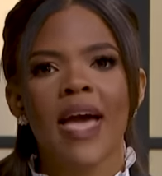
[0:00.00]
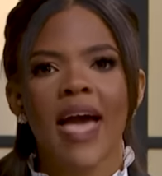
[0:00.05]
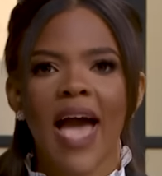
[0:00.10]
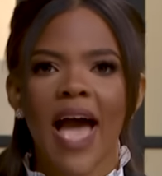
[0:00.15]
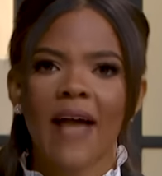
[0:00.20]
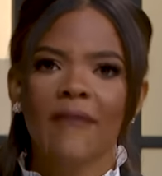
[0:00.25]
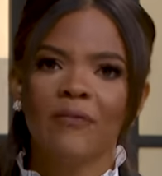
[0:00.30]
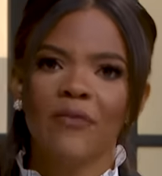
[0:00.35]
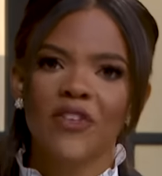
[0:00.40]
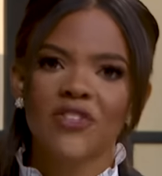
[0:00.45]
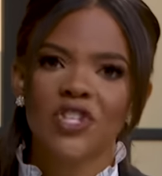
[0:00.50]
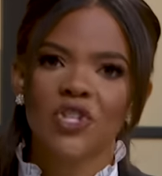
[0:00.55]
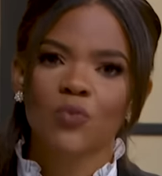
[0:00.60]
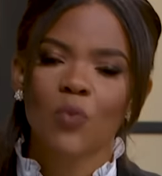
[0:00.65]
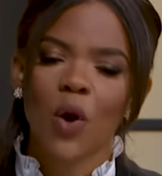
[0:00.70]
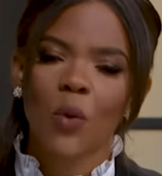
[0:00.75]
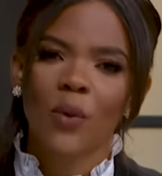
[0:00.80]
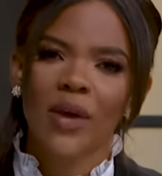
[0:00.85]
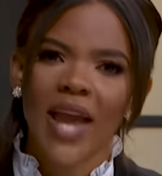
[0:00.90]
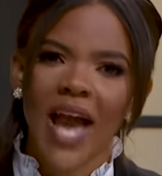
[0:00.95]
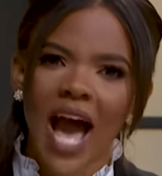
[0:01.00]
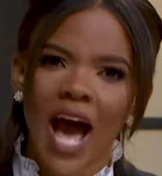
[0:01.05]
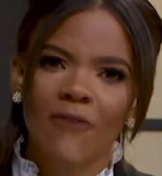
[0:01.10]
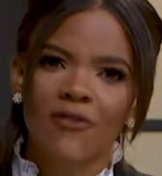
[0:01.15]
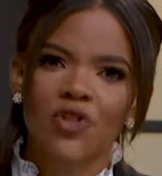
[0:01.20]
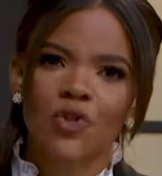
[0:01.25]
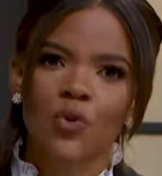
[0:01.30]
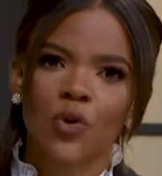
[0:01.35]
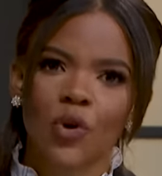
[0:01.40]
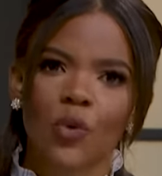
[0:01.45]
And this is what we have
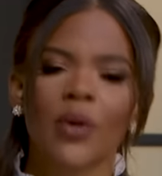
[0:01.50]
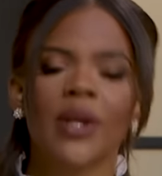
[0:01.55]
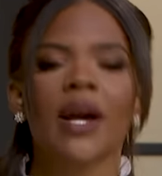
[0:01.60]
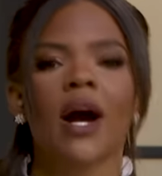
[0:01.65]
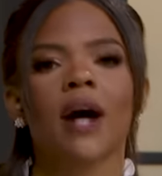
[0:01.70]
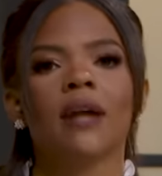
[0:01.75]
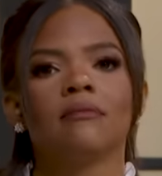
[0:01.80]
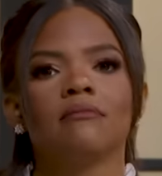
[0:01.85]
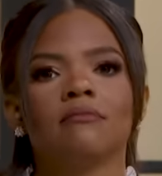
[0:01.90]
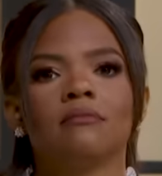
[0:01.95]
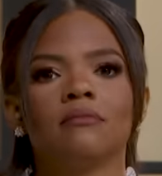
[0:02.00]
to agree on.